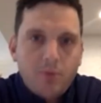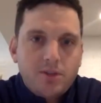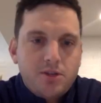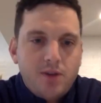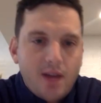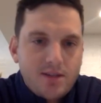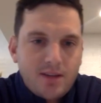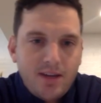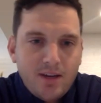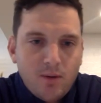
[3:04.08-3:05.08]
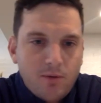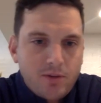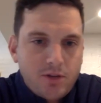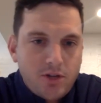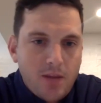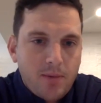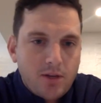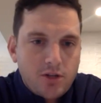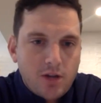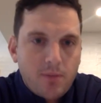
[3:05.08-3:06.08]
see you guys at Kiowa for the
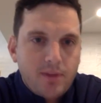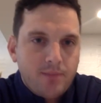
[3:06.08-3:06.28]
championship, and then